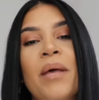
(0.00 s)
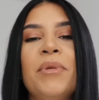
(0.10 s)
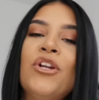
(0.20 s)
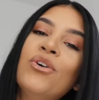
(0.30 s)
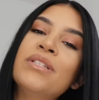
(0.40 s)
let
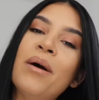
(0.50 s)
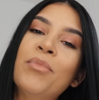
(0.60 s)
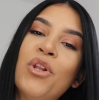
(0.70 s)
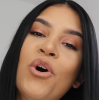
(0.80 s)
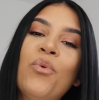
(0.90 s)
me know down
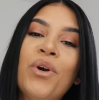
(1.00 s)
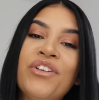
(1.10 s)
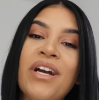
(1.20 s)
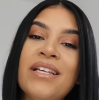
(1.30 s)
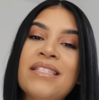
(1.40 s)
below what
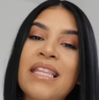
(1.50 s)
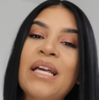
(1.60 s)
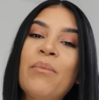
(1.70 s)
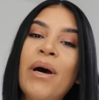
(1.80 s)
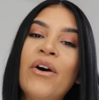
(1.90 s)
you guys
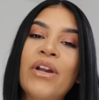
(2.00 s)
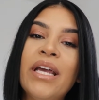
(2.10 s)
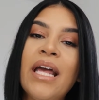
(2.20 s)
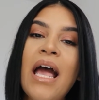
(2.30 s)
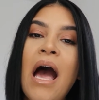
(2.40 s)
think about
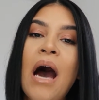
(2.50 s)
it.